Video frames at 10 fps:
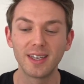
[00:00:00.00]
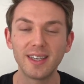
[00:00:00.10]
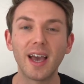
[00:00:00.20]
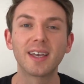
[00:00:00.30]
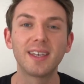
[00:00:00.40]

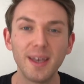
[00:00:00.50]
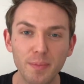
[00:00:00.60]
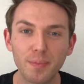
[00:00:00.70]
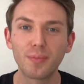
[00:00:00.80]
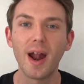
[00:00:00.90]
Yeah,
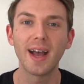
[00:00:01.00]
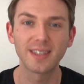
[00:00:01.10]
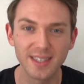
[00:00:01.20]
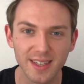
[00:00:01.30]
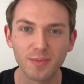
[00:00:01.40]
keep
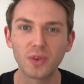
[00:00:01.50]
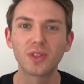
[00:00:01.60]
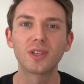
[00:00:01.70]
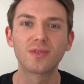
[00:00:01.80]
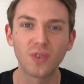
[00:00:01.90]
practicing
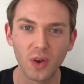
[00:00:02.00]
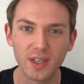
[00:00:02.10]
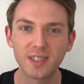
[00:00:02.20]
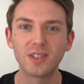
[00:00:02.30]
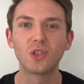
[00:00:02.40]
with this
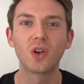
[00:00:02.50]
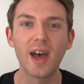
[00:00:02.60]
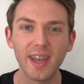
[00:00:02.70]
voice and try